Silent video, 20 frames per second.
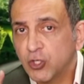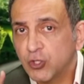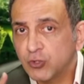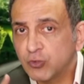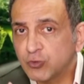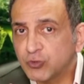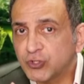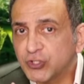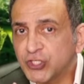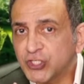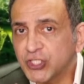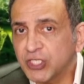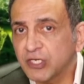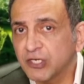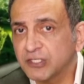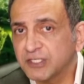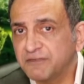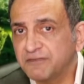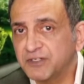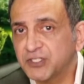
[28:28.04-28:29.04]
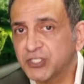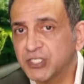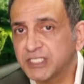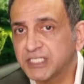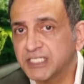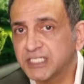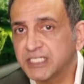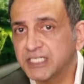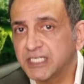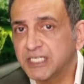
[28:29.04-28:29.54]
nutritional
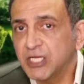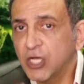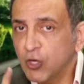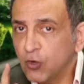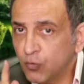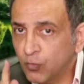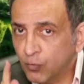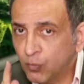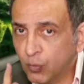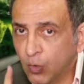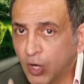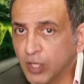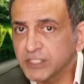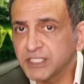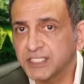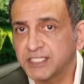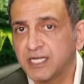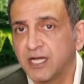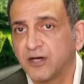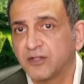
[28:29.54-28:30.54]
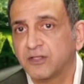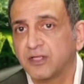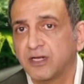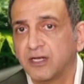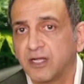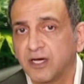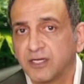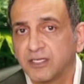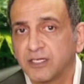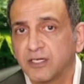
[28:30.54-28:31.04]
deficiency was the
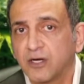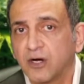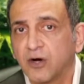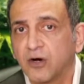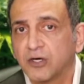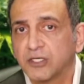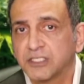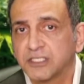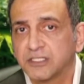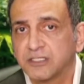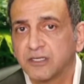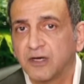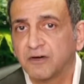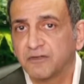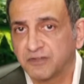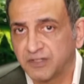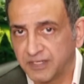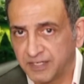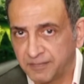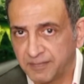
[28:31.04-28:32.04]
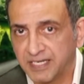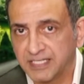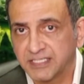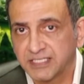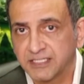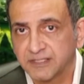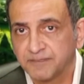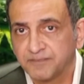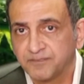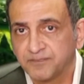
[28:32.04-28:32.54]
underlying cause of their
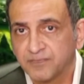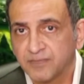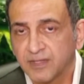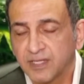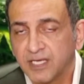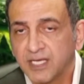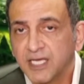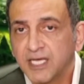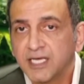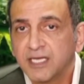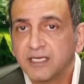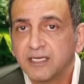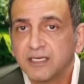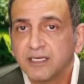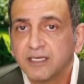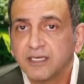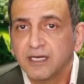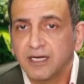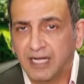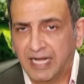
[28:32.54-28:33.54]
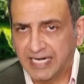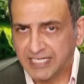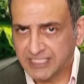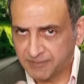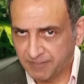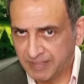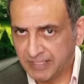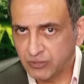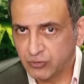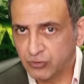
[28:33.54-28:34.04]
MS. I
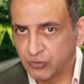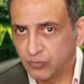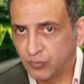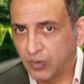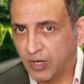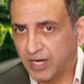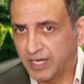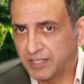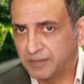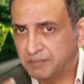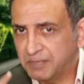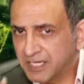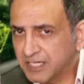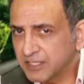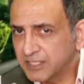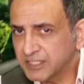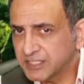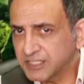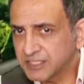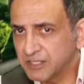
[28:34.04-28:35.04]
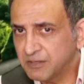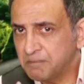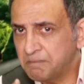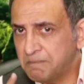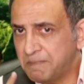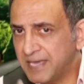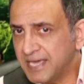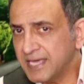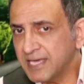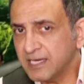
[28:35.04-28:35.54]
explain to you why. Because
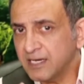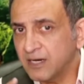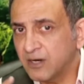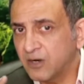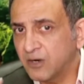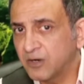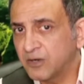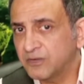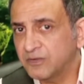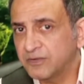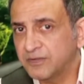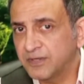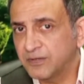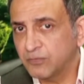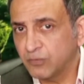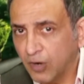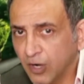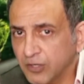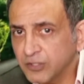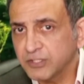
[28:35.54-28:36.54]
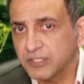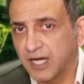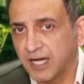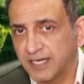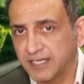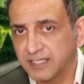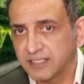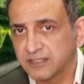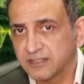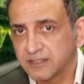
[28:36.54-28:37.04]
being on the wrong
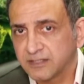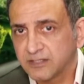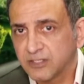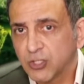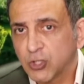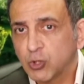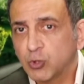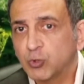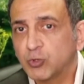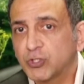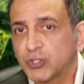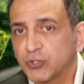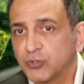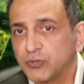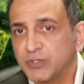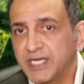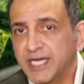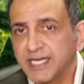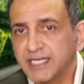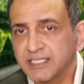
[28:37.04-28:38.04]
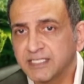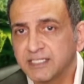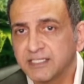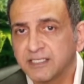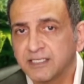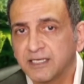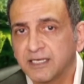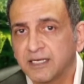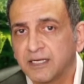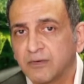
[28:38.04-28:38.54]
diet could create
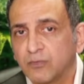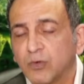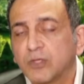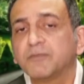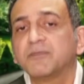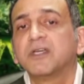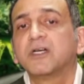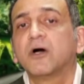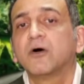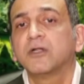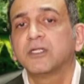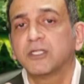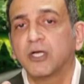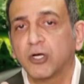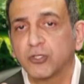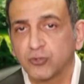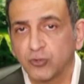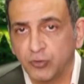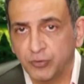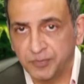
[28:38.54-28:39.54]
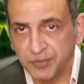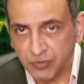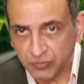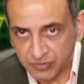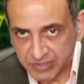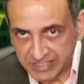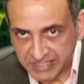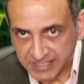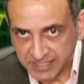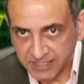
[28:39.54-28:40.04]
what we call it autoimmune
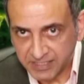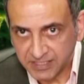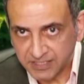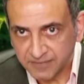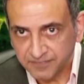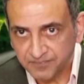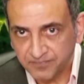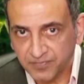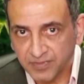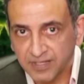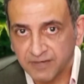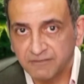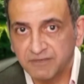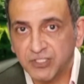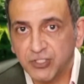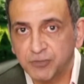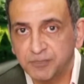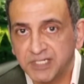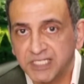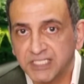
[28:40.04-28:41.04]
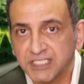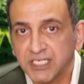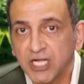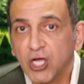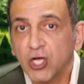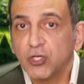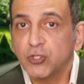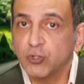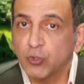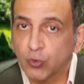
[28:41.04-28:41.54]
disease, which means
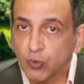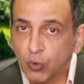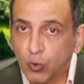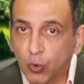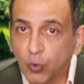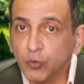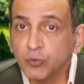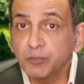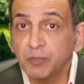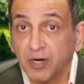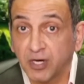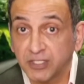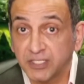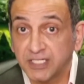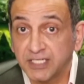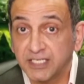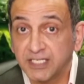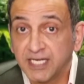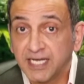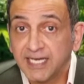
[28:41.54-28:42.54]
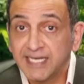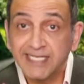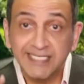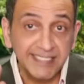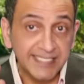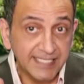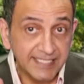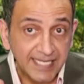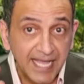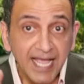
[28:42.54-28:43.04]
your own body
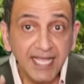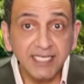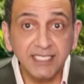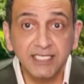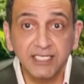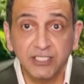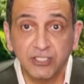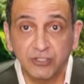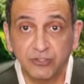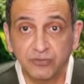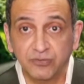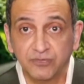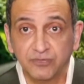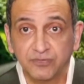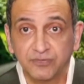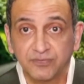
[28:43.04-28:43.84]
is attacking you